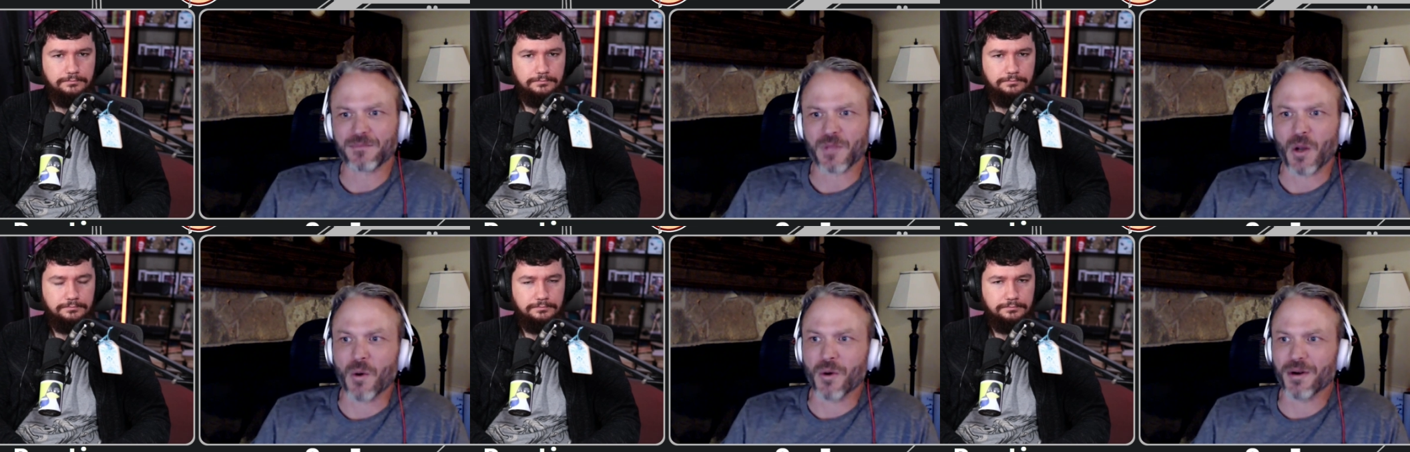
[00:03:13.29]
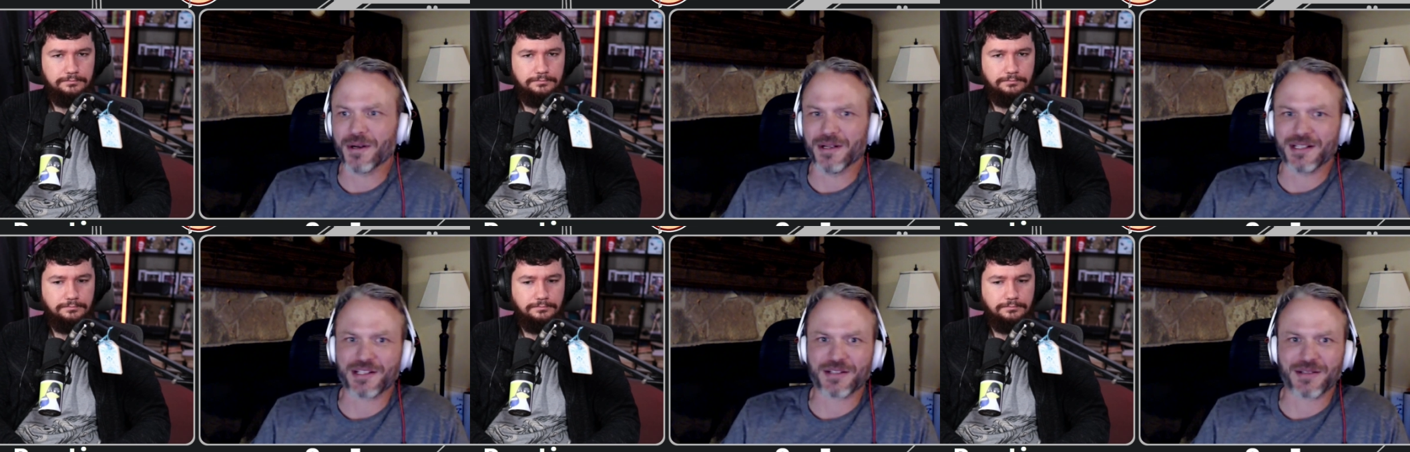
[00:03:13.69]
Speaker 1: or
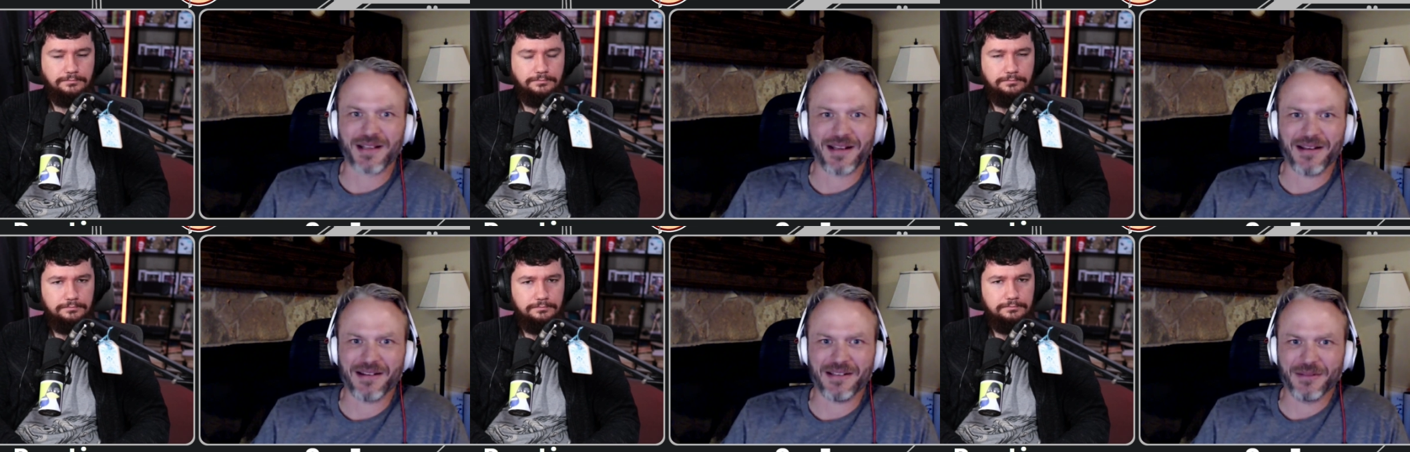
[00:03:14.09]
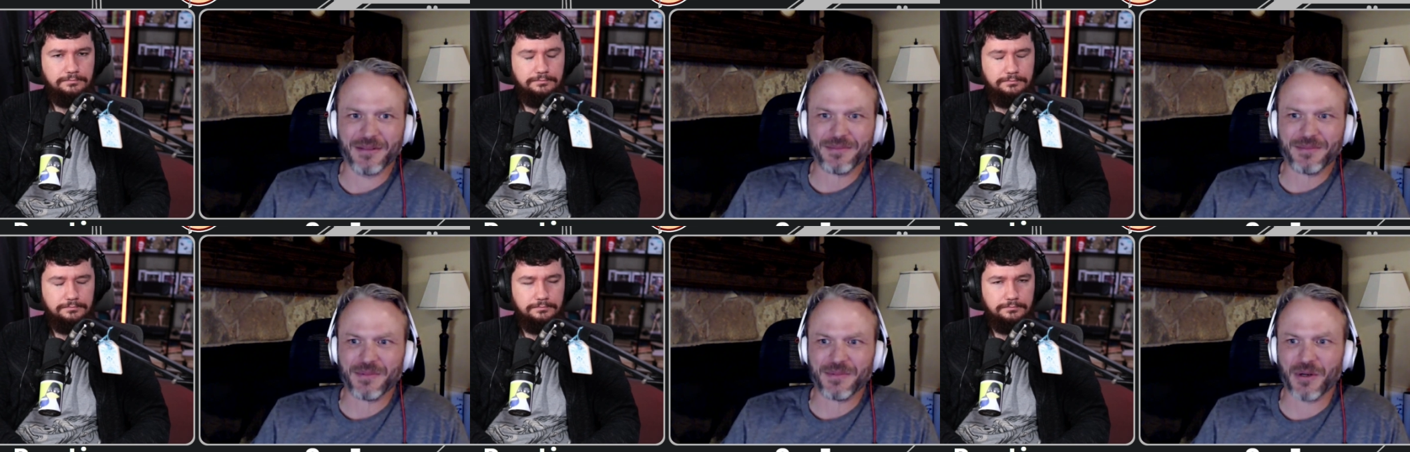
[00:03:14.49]
it's uh, you know,
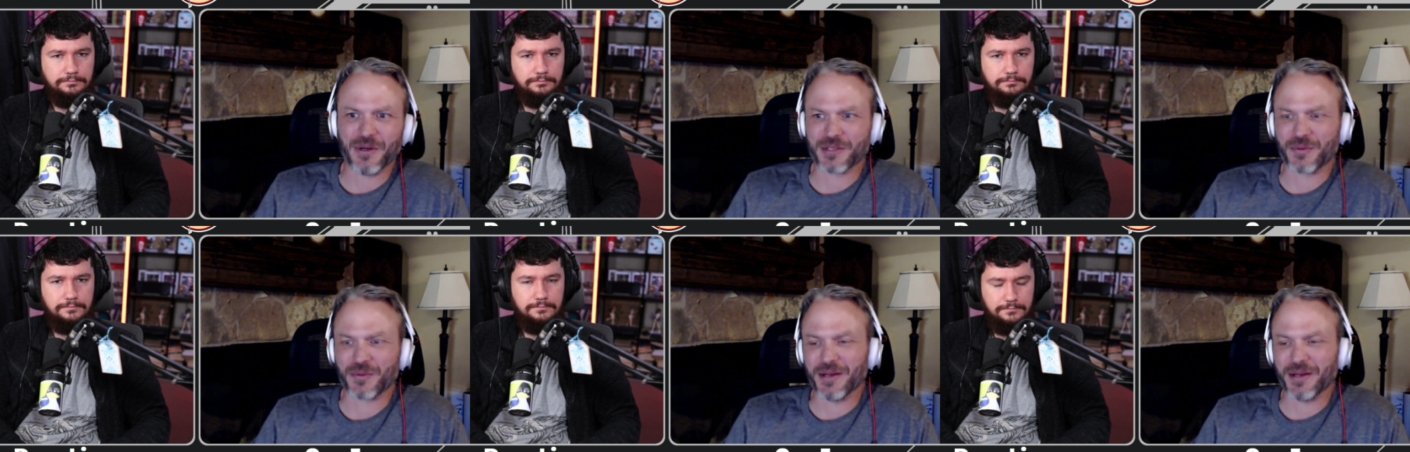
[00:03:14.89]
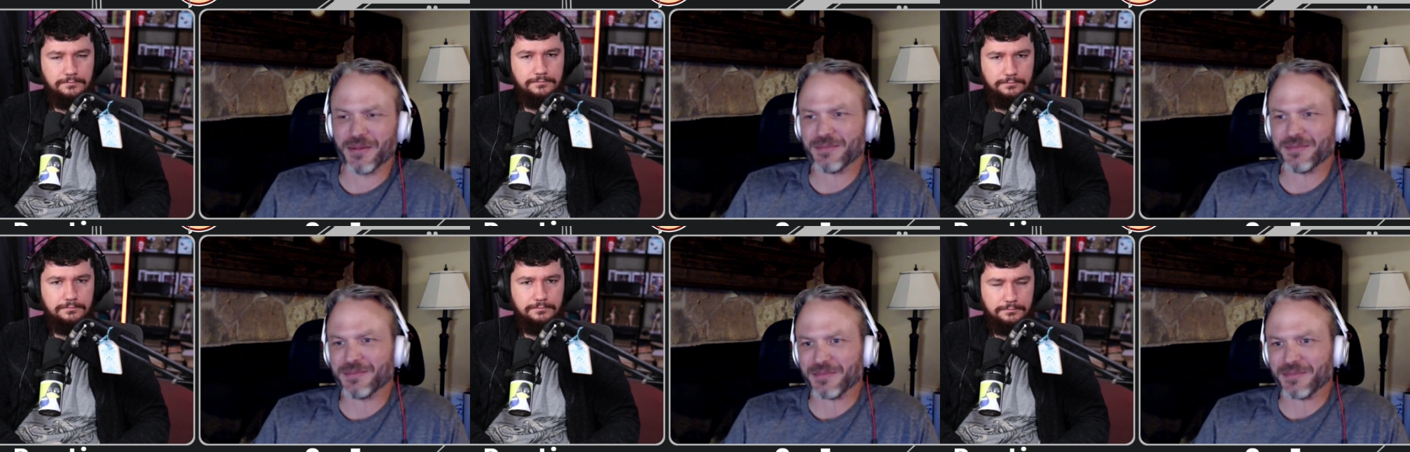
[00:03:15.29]
or it's
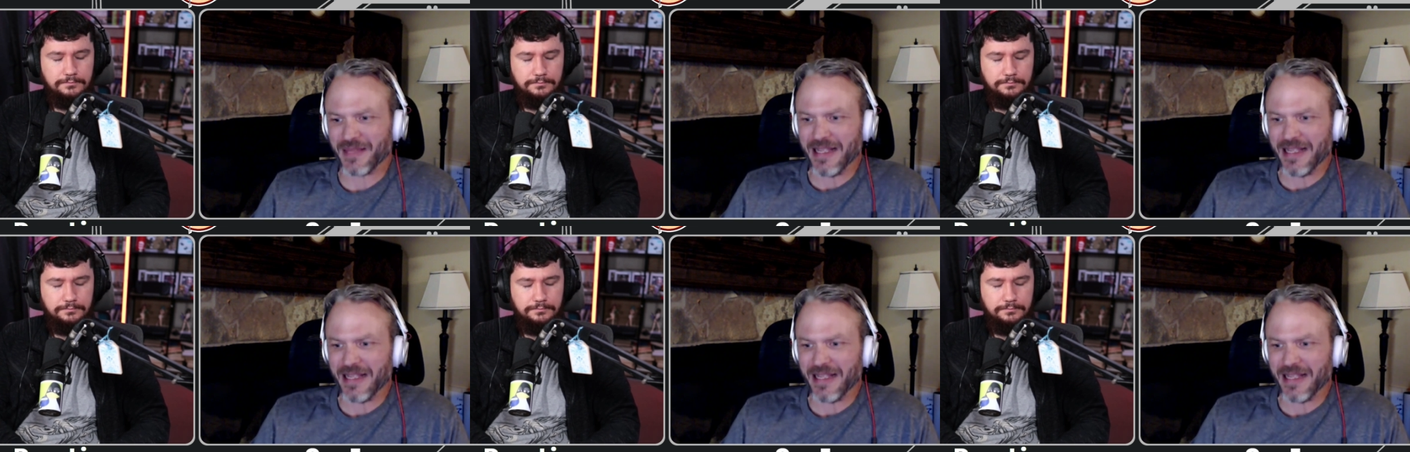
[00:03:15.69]
well.